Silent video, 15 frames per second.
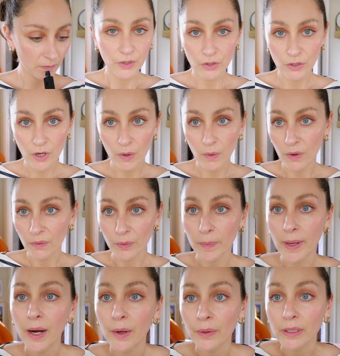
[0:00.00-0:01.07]
There's no
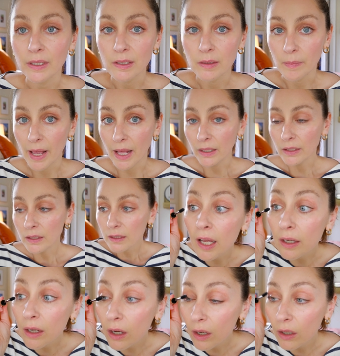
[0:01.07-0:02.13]
overpowering smell
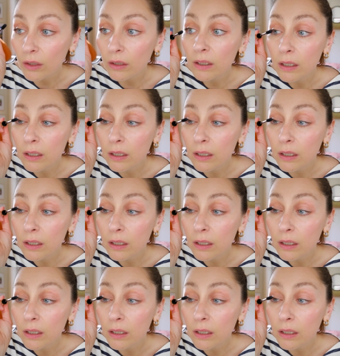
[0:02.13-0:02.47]
at all.